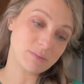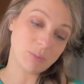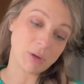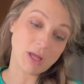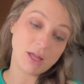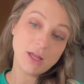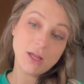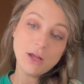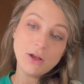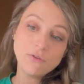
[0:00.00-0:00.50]

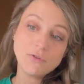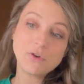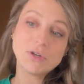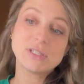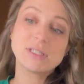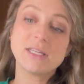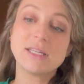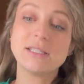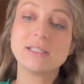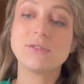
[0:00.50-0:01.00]
But
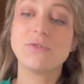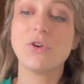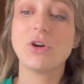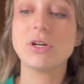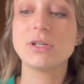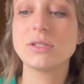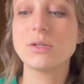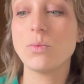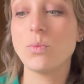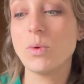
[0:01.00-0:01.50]
first things
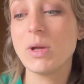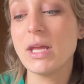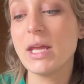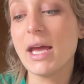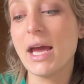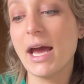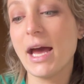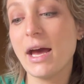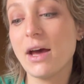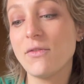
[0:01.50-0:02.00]
first, we
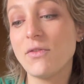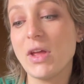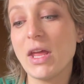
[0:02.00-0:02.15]
have